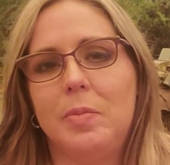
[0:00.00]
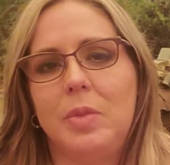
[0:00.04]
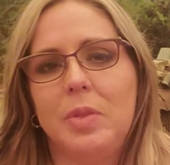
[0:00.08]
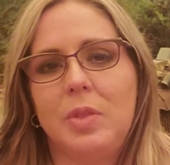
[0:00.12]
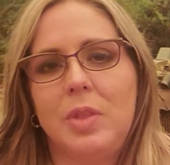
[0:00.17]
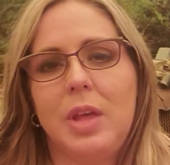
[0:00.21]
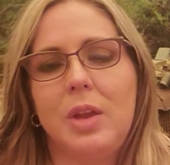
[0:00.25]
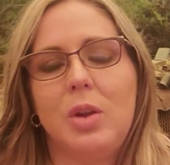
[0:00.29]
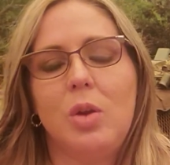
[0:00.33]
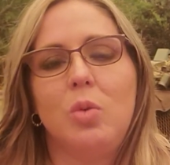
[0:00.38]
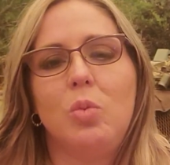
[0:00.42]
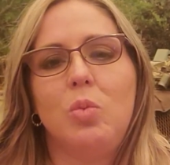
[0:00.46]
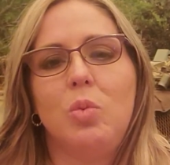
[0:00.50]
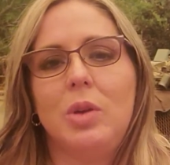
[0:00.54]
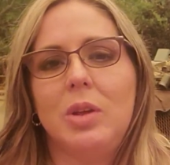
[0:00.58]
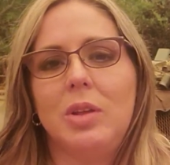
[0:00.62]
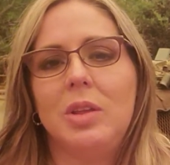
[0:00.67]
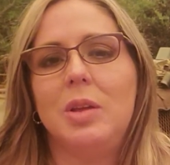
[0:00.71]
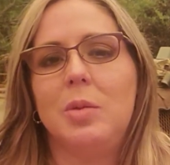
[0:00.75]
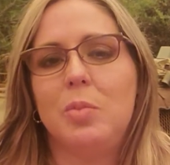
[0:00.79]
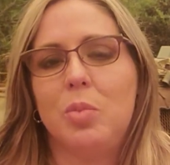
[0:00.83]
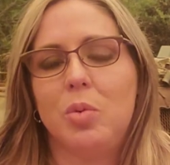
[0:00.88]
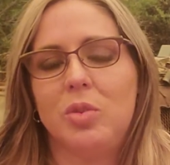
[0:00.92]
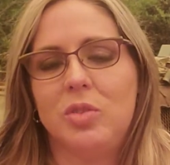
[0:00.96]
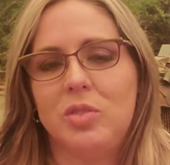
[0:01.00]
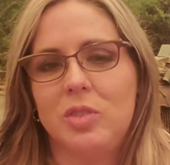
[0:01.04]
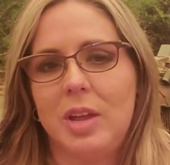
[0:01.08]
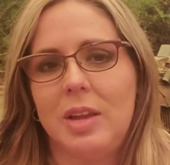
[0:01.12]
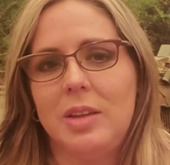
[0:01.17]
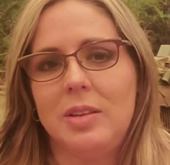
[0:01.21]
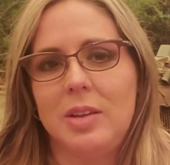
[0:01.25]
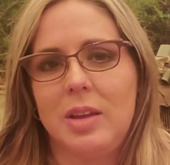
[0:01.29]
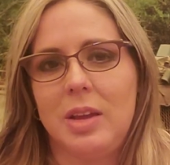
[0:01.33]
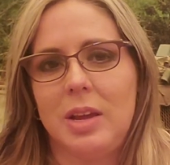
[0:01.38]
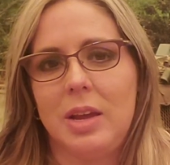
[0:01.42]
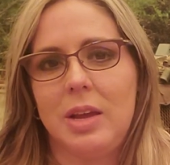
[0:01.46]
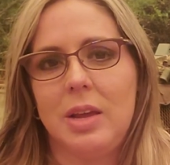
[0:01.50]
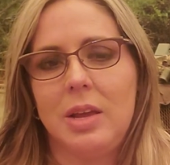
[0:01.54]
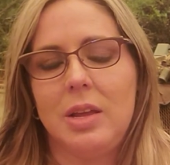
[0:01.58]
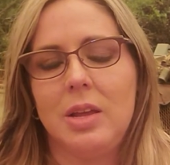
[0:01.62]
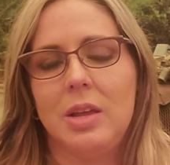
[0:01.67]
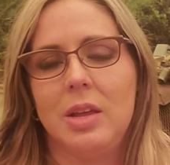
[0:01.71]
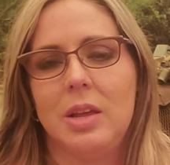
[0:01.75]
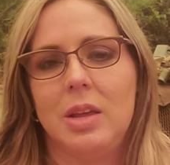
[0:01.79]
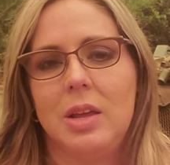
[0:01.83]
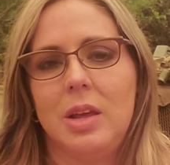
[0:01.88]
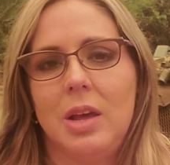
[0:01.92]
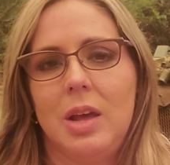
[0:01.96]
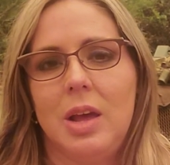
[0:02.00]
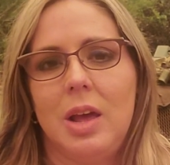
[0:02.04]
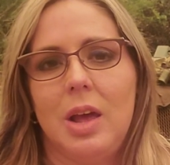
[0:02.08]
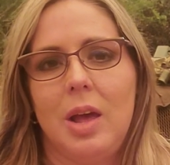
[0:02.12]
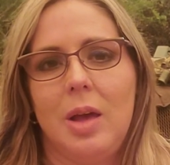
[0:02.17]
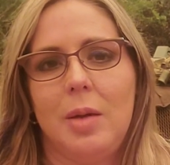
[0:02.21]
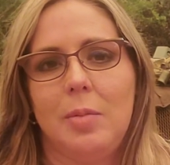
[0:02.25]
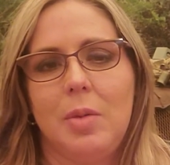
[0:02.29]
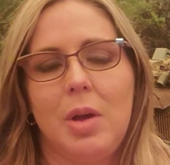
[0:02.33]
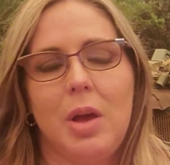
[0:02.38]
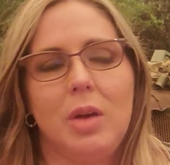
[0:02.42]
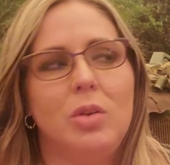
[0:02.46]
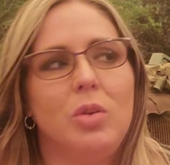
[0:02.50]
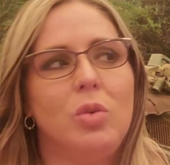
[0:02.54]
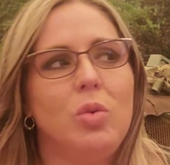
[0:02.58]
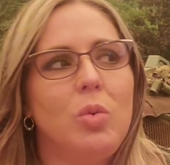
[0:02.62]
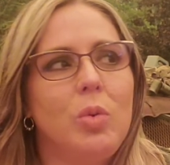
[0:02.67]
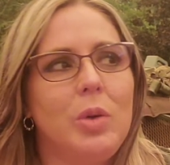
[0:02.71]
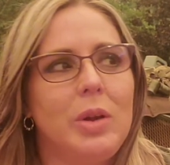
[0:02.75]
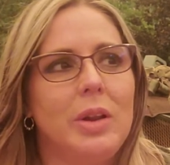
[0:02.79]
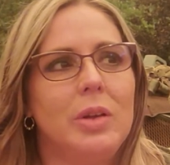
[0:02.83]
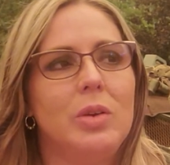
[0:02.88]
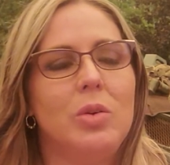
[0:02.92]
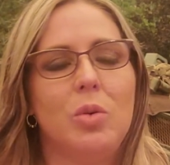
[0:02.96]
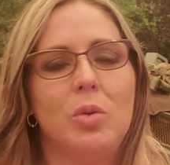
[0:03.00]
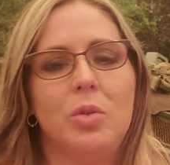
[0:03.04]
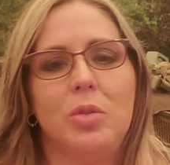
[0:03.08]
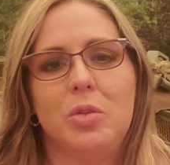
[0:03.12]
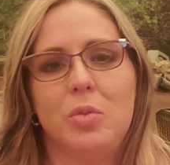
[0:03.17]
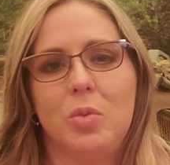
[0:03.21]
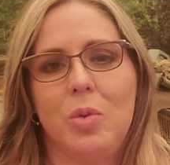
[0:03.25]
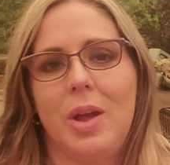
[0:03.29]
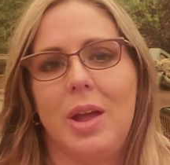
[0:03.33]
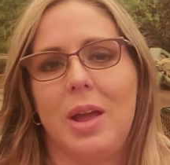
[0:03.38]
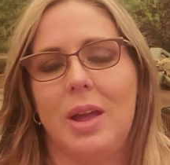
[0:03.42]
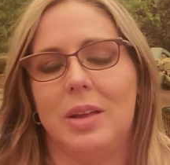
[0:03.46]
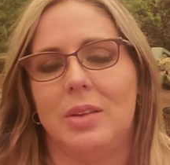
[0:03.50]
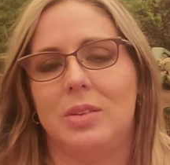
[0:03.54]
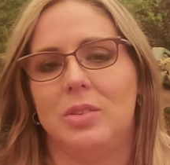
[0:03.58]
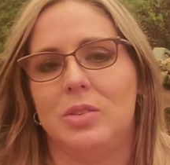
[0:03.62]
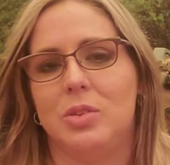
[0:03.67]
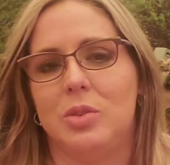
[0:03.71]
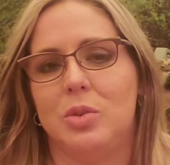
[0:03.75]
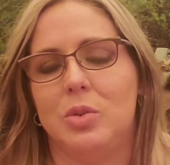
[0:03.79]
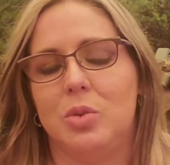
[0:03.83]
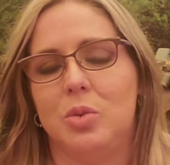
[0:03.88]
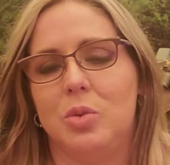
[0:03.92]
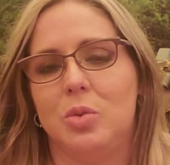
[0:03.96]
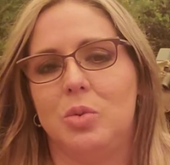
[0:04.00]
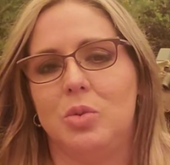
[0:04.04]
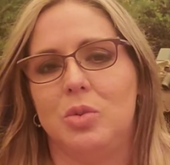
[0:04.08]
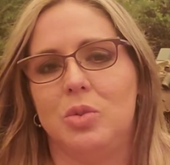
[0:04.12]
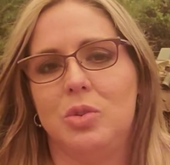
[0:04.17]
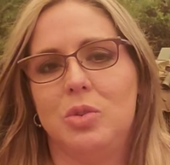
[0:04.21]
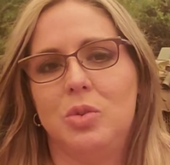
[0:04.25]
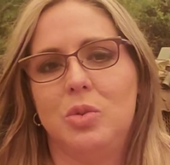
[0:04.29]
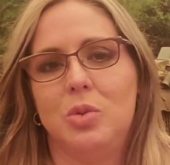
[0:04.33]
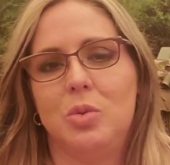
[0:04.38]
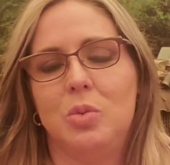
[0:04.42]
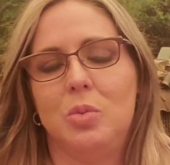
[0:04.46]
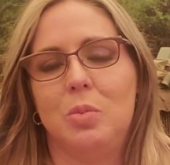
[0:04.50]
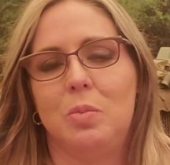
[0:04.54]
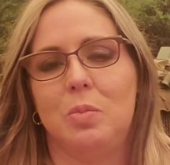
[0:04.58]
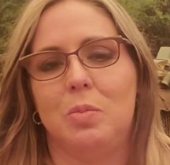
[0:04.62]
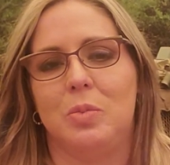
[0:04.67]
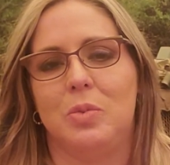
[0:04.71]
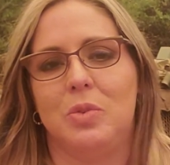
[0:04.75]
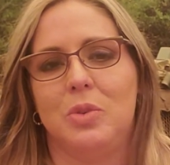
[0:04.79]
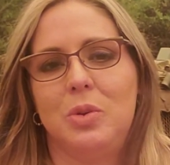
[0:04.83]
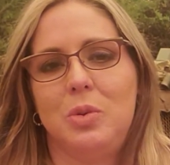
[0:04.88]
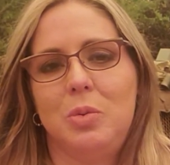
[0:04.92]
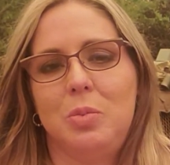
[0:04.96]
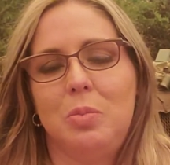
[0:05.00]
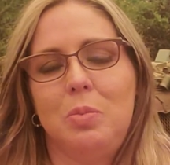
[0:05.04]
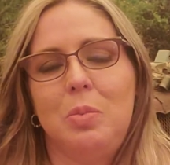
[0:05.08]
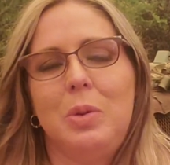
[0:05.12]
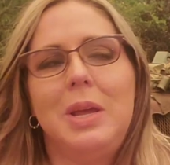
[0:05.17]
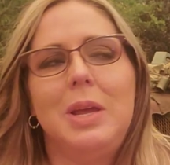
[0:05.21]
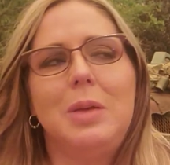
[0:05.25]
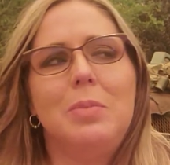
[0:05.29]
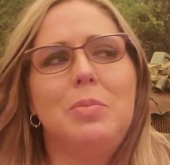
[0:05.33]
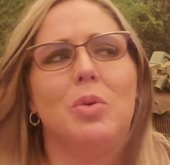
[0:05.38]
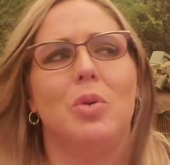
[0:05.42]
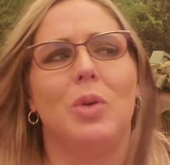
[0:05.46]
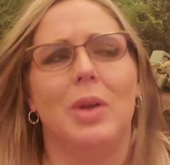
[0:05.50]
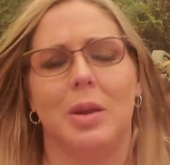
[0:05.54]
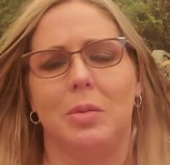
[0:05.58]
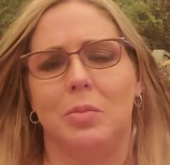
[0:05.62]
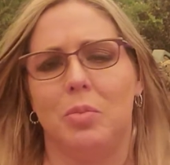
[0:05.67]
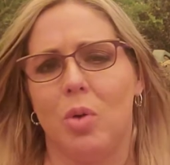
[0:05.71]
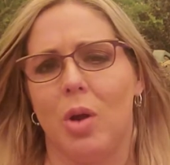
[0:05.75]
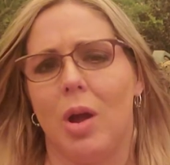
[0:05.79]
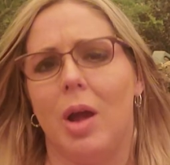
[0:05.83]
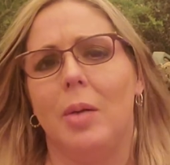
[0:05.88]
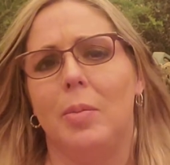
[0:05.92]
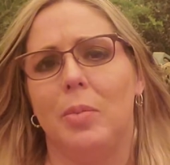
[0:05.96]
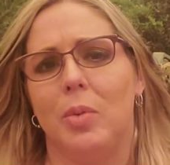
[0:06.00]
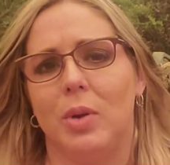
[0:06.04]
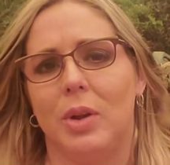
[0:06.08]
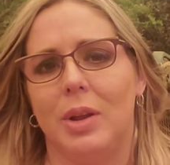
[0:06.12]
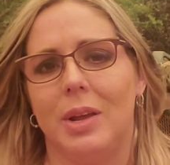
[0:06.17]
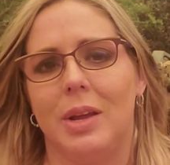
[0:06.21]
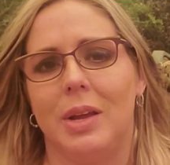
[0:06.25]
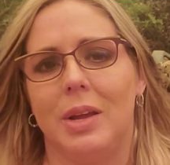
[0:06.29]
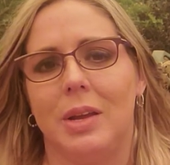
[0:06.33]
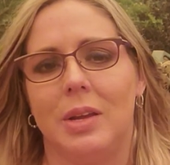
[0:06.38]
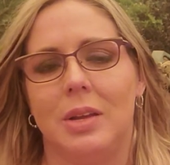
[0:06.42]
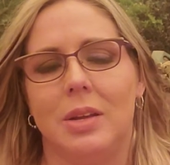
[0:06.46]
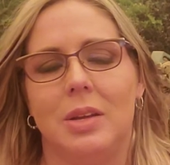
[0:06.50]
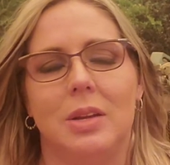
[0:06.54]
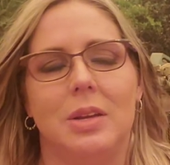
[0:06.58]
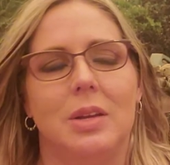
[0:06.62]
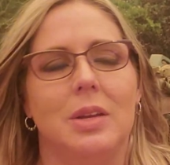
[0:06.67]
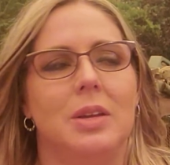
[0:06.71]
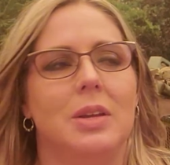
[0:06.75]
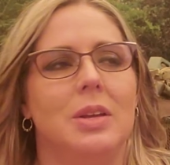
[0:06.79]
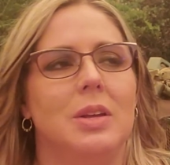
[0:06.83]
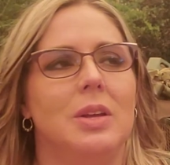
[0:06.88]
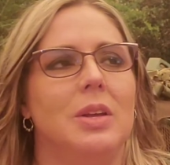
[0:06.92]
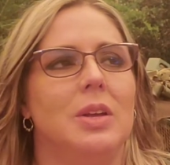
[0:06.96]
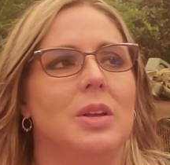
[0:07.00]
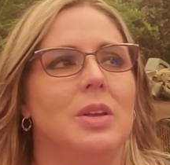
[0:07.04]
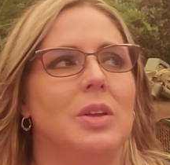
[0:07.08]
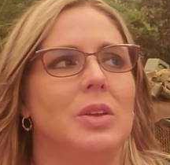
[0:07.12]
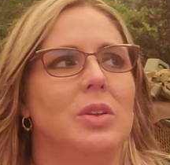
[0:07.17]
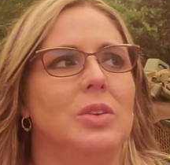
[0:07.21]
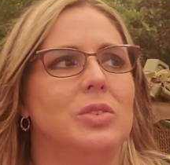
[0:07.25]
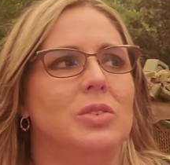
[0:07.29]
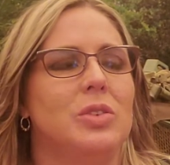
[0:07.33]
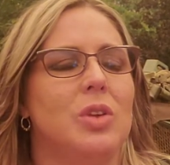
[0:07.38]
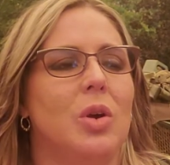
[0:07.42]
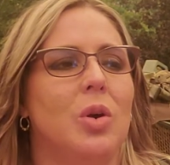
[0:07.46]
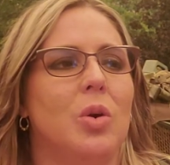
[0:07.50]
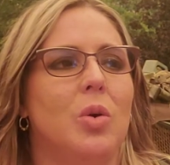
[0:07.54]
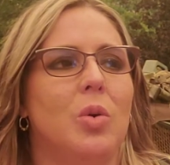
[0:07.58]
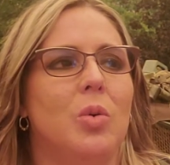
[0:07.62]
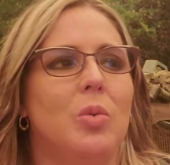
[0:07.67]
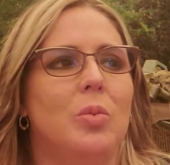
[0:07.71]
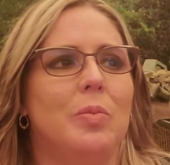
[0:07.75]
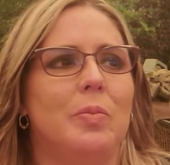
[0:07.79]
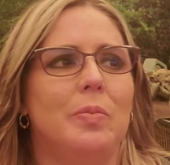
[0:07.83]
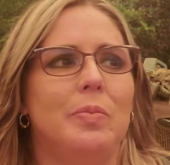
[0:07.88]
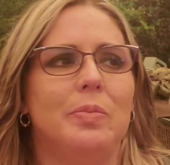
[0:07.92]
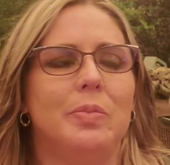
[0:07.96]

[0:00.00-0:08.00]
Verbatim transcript: that are really presenting um, a critical threat to to to people and property. So